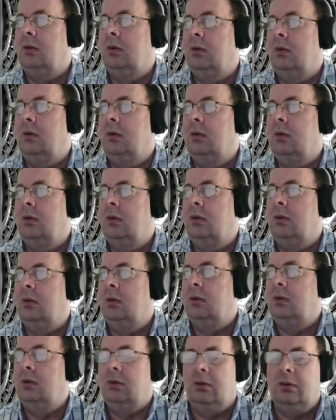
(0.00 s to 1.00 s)

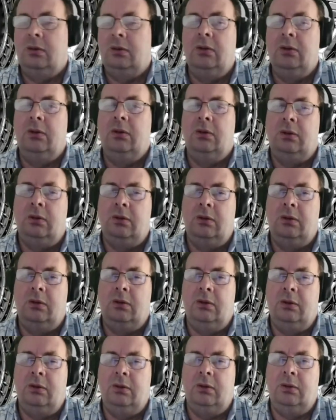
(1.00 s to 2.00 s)

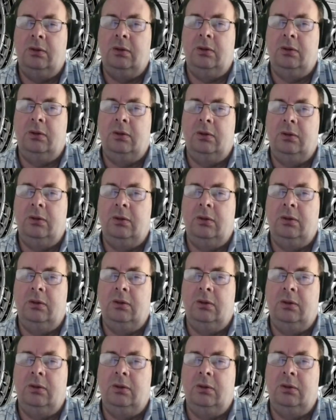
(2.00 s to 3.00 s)

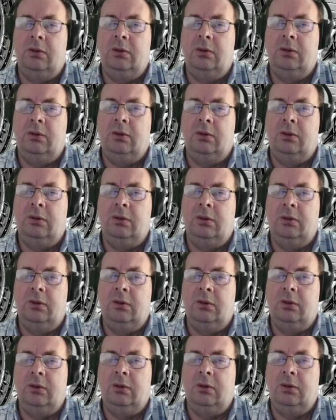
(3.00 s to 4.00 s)

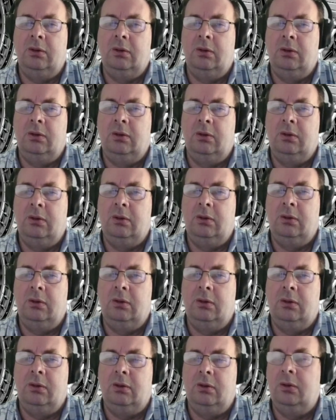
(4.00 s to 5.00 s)

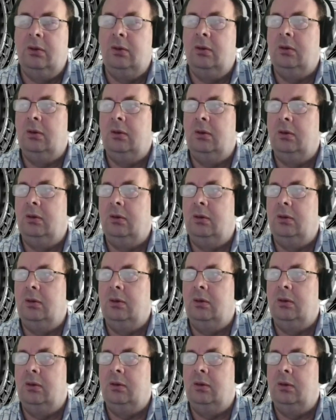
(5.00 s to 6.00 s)

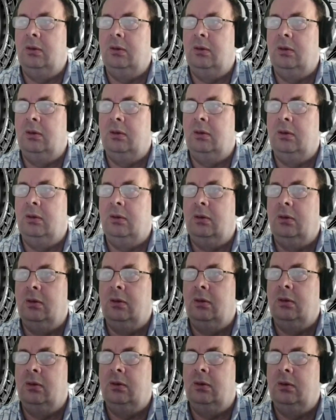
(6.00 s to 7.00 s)

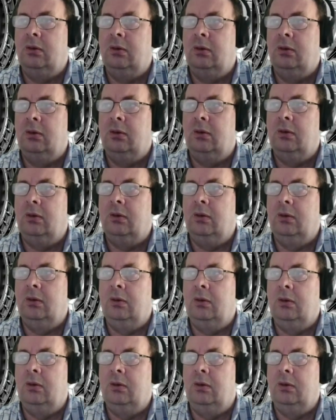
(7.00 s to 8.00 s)
[no speech]